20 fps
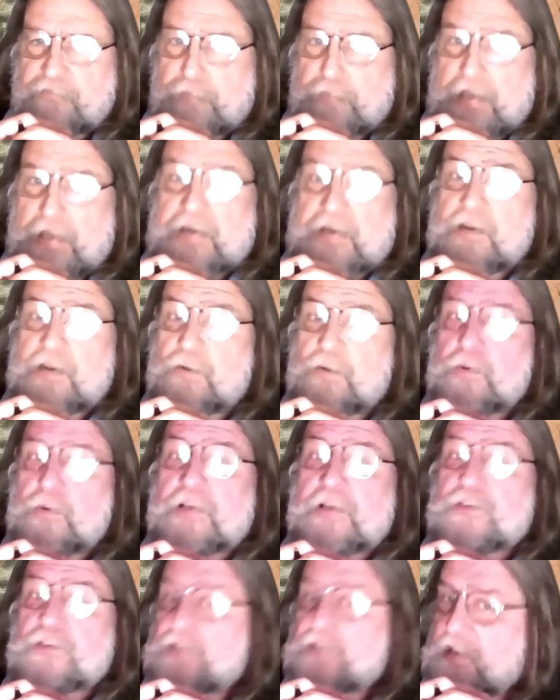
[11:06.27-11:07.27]
You have many
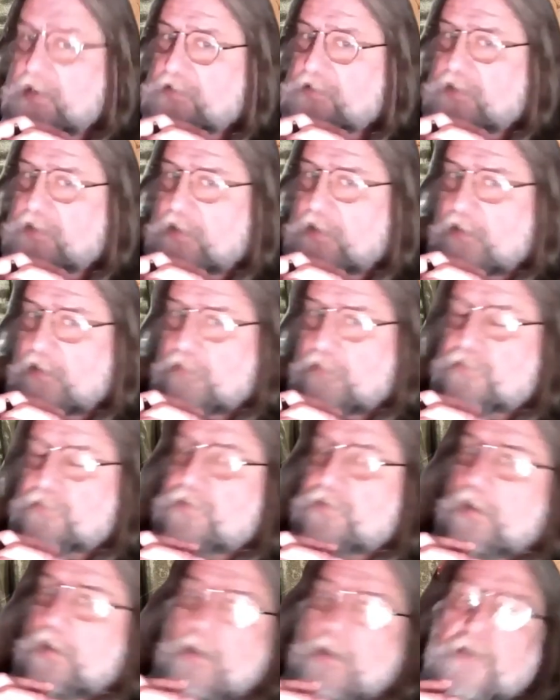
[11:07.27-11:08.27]
new insights that
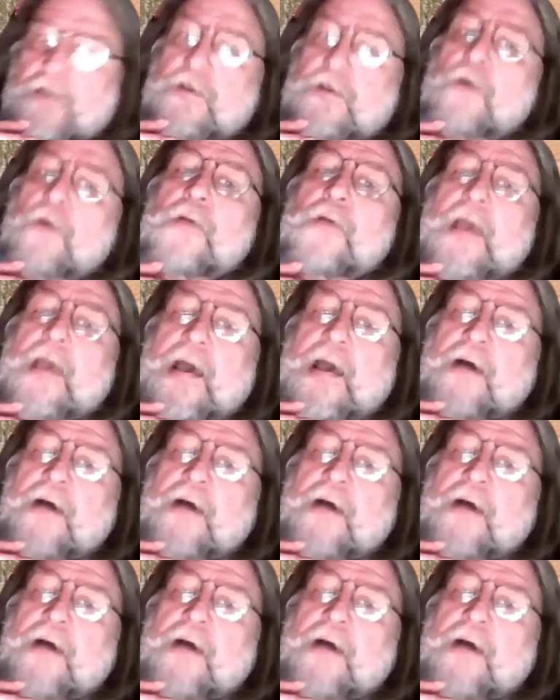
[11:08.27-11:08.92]
others don't